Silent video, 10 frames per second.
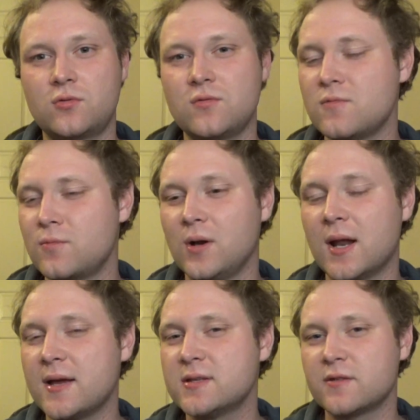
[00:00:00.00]

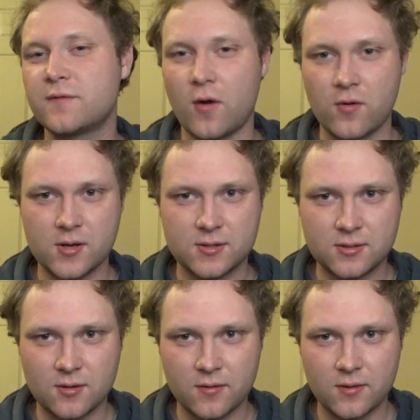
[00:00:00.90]
laser
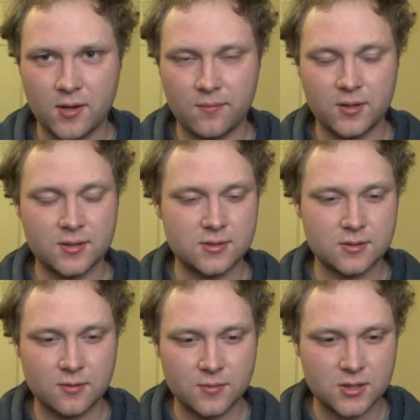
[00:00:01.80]
focused on them because
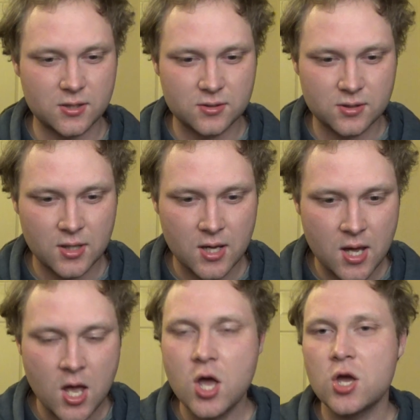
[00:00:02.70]
there's not much else
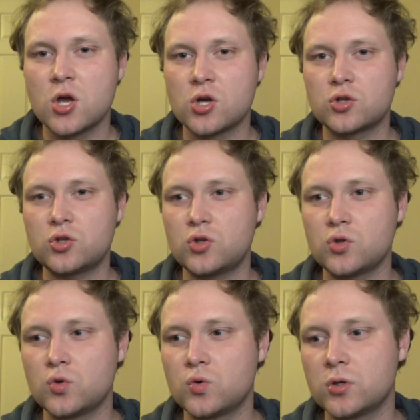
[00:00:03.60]

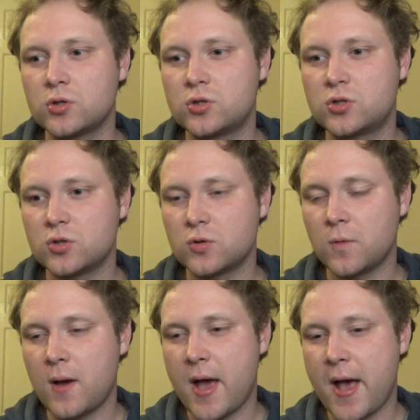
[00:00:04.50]
to do.
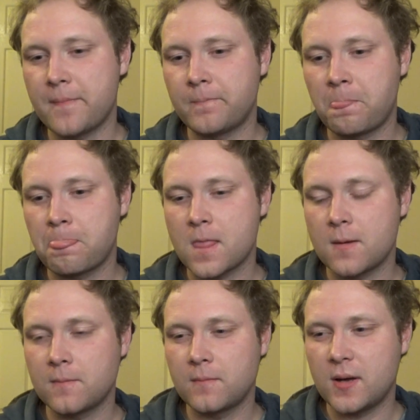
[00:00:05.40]

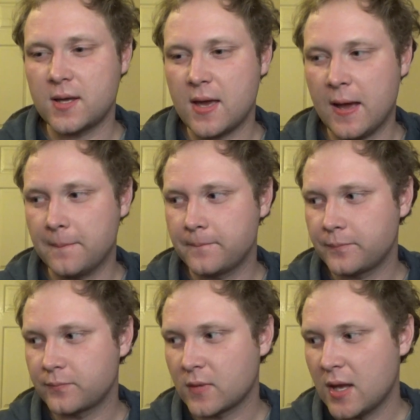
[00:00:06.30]
But yeah.
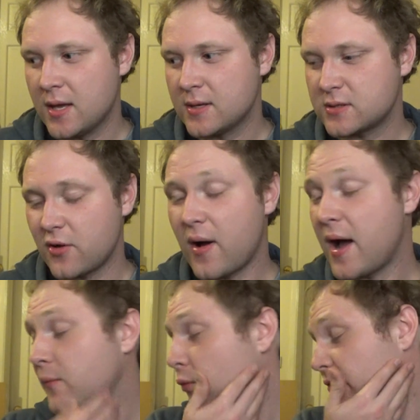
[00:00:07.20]
So,
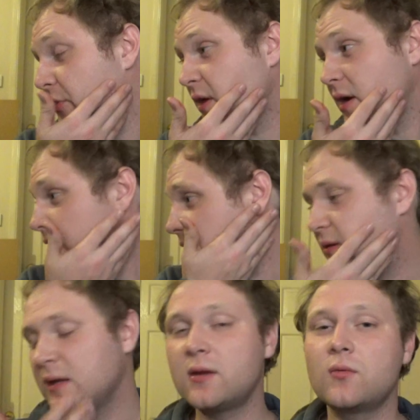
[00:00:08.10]
one thing I
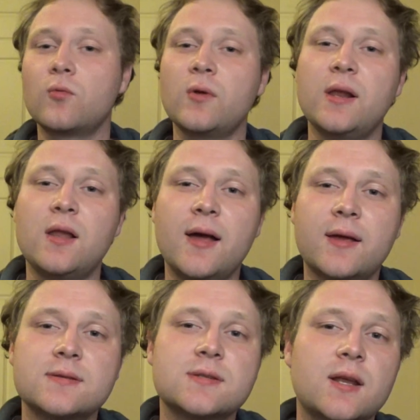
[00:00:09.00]
did really
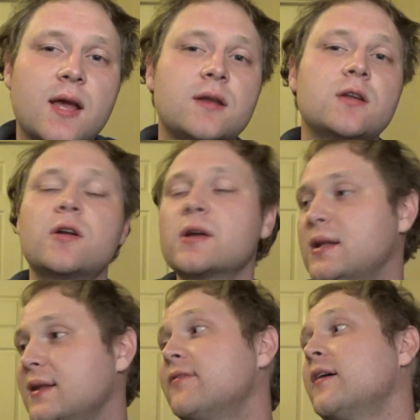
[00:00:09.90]
like is that it ended on a
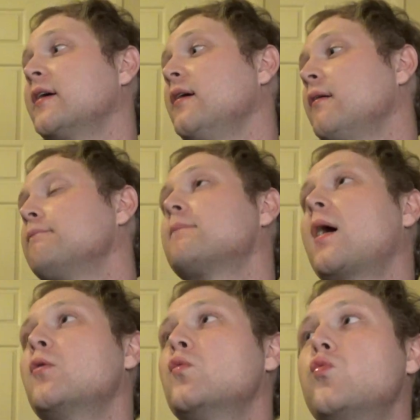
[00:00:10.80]
cliffhanger.
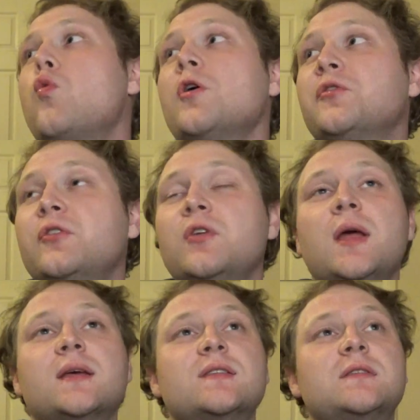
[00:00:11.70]
I wasn't
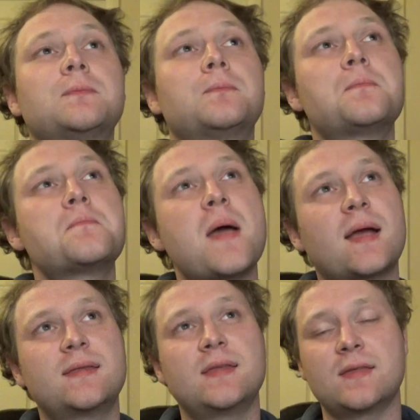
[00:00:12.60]

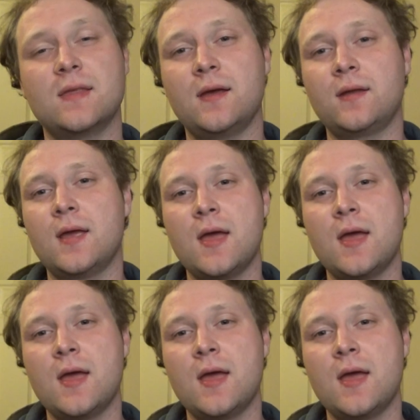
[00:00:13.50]
expecting that